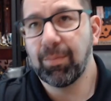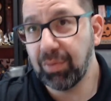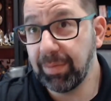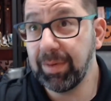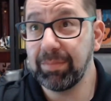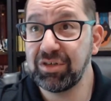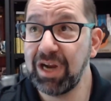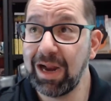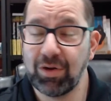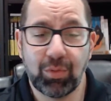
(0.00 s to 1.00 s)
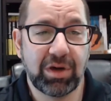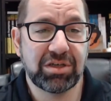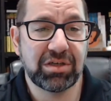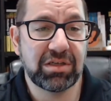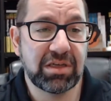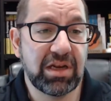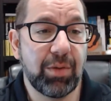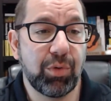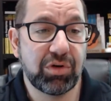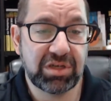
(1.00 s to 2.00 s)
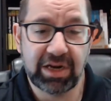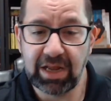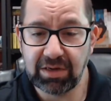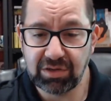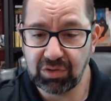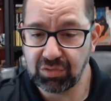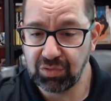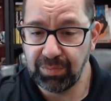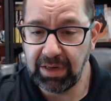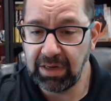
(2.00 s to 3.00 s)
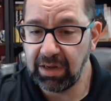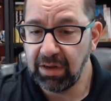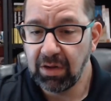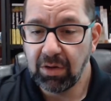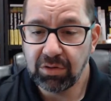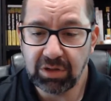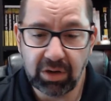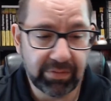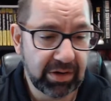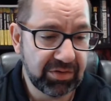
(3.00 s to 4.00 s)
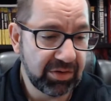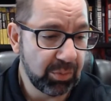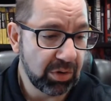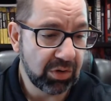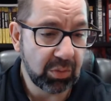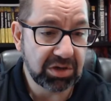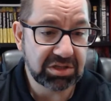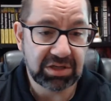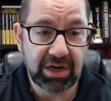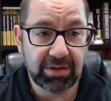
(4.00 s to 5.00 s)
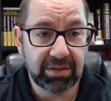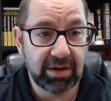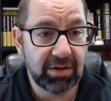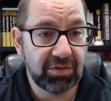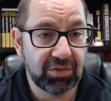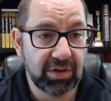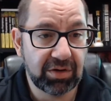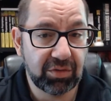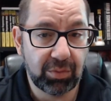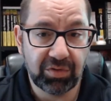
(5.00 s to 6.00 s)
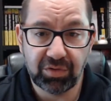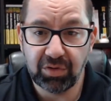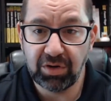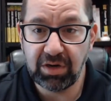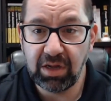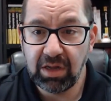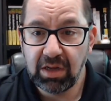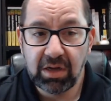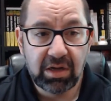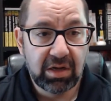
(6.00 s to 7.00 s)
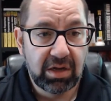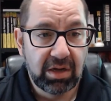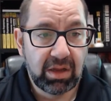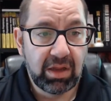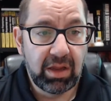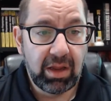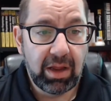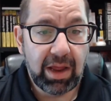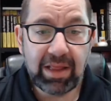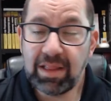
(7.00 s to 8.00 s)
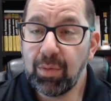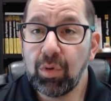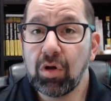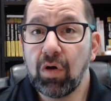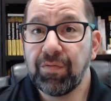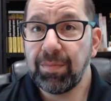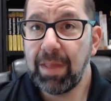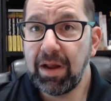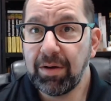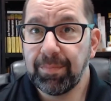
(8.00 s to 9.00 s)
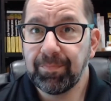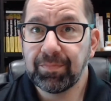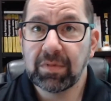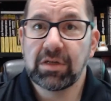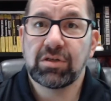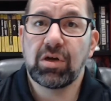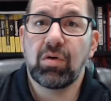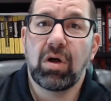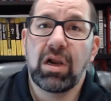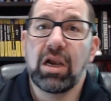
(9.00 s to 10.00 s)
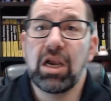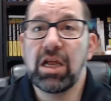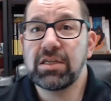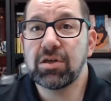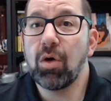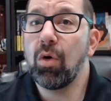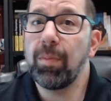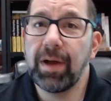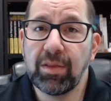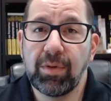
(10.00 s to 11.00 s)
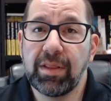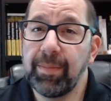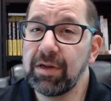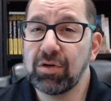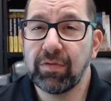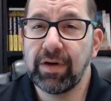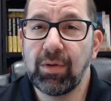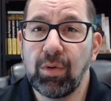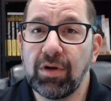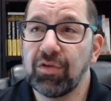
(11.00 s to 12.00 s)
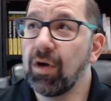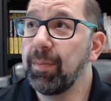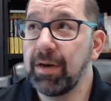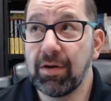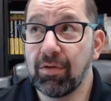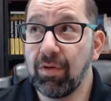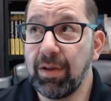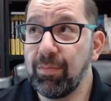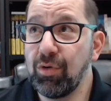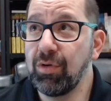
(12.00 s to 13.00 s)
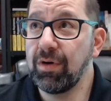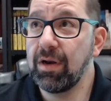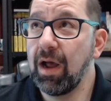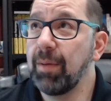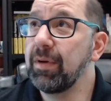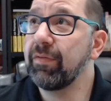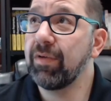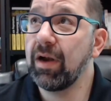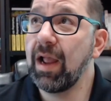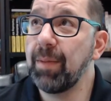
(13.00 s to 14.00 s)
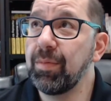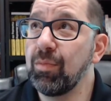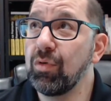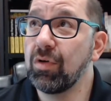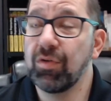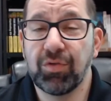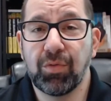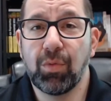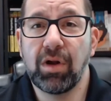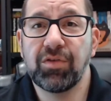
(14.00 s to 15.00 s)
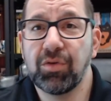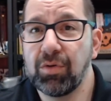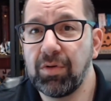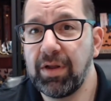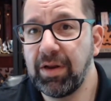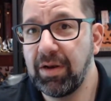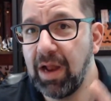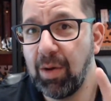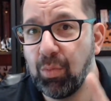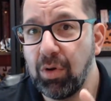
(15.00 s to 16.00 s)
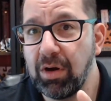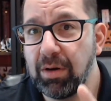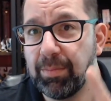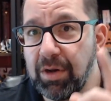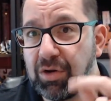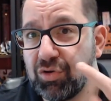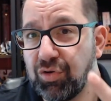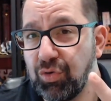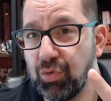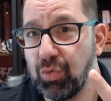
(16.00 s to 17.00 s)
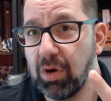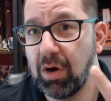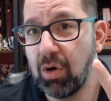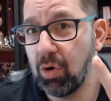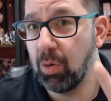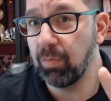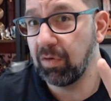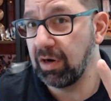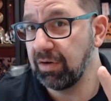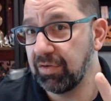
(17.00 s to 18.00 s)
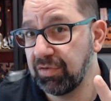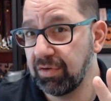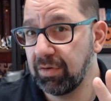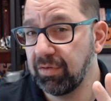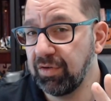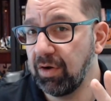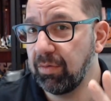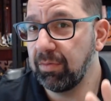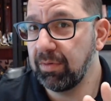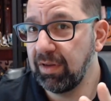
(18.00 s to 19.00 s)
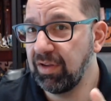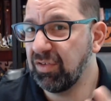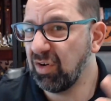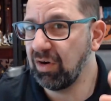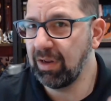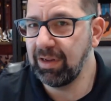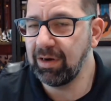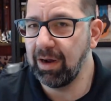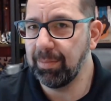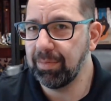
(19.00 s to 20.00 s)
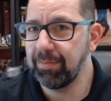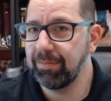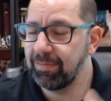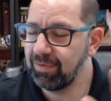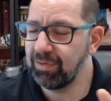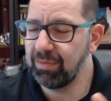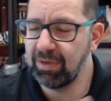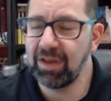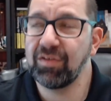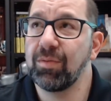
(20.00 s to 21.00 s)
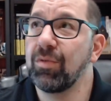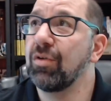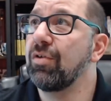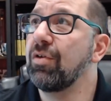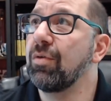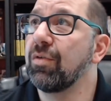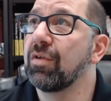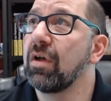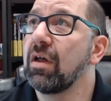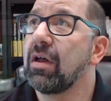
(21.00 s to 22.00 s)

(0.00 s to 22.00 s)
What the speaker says: premium chat questions, and then we'll check out social media, which I already see one question out there, so that's always good. And then we'll go from there. So let's go. Oh, by the way, the Mets already won, so I'm in a great mood. I'm in a very happy mood because Juan Soto hit not one, but two home runs. So he's starting to heat up. So that's some good news.